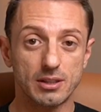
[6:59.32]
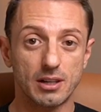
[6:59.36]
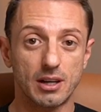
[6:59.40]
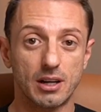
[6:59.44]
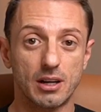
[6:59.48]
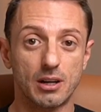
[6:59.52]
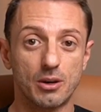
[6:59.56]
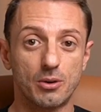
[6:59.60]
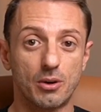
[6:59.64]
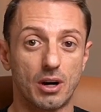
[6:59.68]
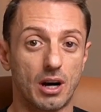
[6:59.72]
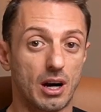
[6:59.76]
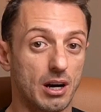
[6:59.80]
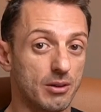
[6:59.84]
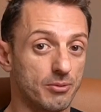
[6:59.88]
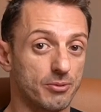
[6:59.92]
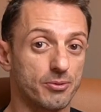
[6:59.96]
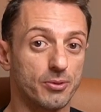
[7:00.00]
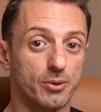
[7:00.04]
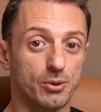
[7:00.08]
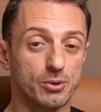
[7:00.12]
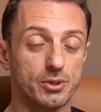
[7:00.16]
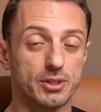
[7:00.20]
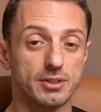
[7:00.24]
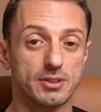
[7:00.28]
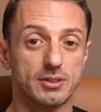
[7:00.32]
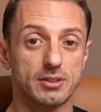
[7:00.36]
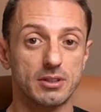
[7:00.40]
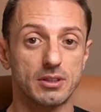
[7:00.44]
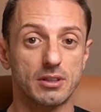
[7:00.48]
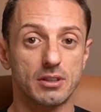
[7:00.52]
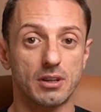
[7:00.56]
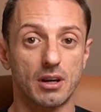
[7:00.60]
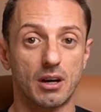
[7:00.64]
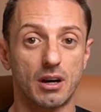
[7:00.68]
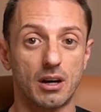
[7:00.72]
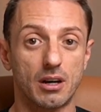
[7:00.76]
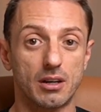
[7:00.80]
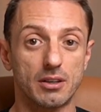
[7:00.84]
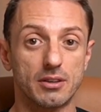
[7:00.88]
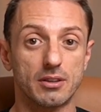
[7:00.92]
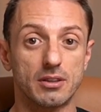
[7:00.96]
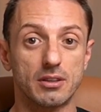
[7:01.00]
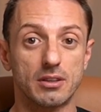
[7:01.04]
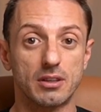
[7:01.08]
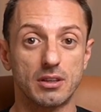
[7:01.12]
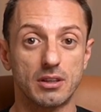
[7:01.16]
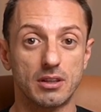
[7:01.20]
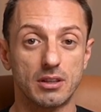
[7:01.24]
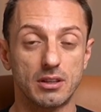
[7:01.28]
now, I'm focusing on
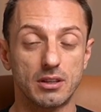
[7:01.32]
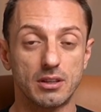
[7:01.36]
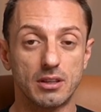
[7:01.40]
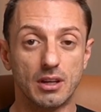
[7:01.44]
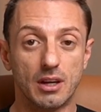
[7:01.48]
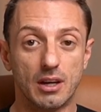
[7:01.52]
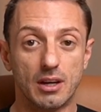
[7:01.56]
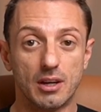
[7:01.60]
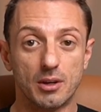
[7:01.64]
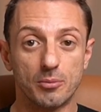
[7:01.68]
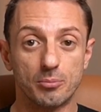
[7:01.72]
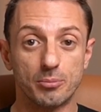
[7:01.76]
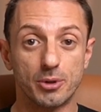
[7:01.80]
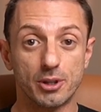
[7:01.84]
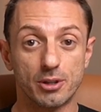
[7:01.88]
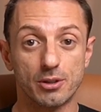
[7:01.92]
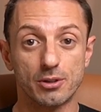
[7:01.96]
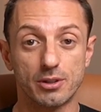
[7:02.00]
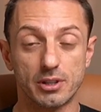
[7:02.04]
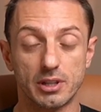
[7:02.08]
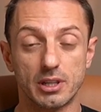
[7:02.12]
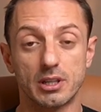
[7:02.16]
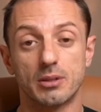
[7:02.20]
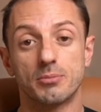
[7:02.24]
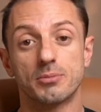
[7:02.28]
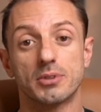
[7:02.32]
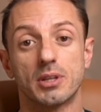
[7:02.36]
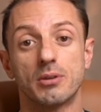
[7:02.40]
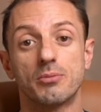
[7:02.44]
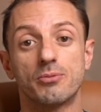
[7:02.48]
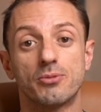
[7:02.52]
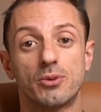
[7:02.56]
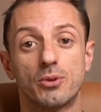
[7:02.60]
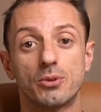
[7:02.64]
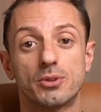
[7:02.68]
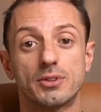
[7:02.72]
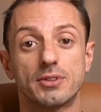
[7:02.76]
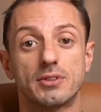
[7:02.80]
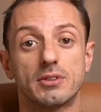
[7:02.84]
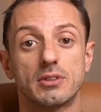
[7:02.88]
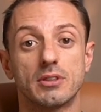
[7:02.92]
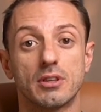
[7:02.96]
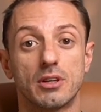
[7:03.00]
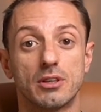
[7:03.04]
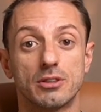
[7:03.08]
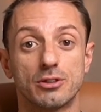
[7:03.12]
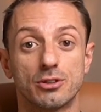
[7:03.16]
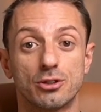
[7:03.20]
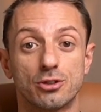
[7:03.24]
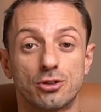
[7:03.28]
the bigger games. I'm focusing
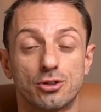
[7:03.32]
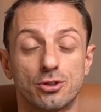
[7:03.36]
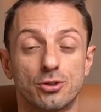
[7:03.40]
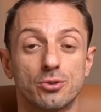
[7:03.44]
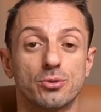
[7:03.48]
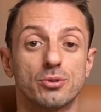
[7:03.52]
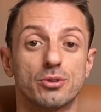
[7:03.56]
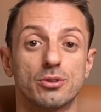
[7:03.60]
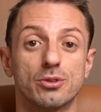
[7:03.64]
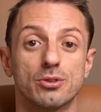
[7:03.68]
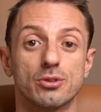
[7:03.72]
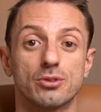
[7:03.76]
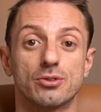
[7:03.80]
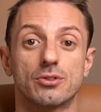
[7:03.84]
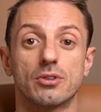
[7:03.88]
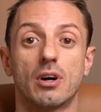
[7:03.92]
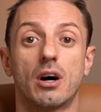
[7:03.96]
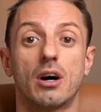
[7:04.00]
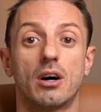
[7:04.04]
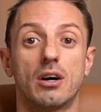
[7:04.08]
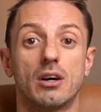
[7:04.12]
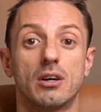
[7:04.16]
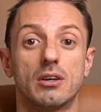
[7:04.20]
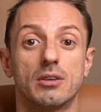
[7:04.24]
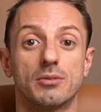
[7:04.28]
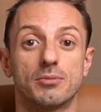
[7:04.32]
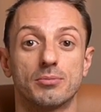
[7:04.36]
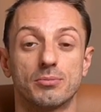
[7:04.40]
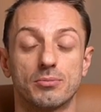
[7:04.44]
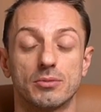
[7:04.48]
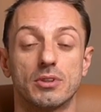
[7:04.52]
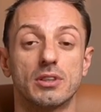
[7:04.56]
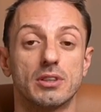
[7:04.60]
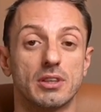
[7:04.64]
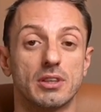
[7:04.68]
on the shooters. The